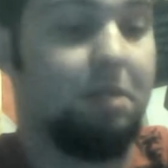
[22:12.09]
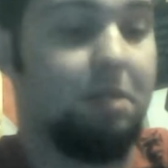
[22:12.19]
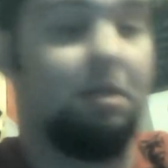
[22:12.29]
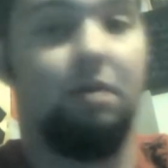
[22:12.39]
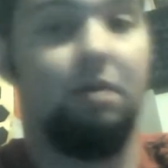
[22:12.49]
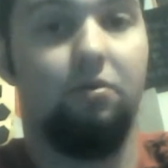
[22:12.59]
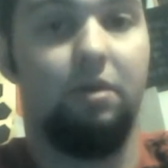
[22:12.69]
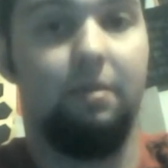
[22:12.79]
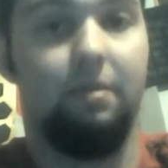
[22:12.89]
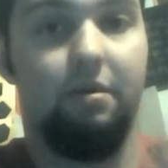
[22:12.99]
They just need to
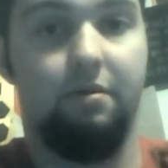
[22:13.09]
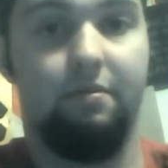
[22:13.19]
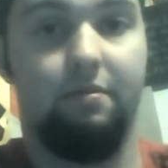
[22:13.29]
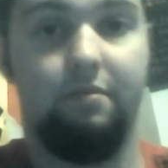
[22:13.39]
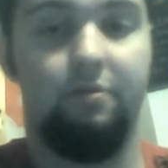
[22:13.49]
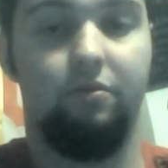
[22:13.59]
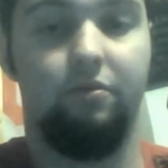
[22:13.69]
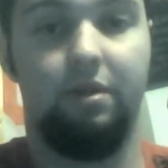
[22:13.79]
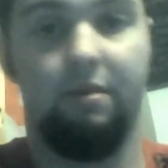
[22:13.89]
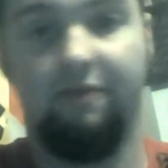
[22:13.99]
read the
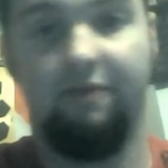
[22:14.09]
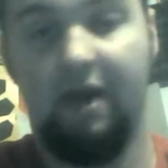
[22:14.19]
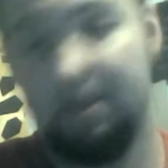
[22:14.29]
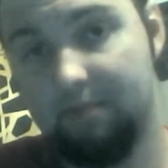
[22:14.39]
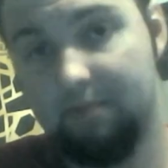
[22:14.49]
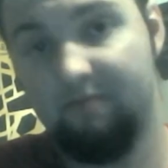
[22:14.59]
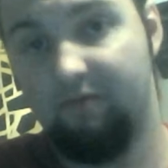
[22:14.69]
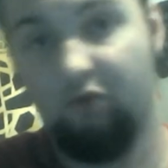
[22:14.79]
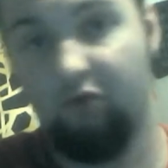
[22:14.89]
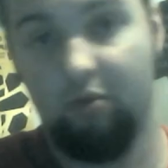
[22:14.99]
read the facts
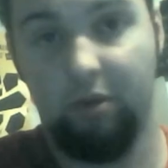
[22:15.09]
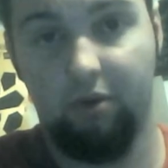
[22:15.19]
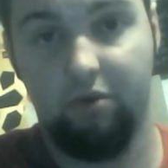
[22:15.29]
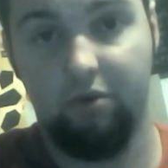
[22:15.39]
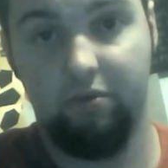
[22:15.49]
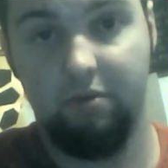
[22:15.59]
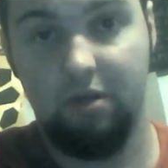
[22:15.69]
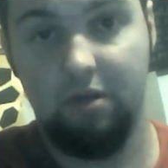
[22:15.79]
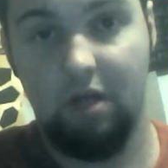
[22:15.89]
and form their own.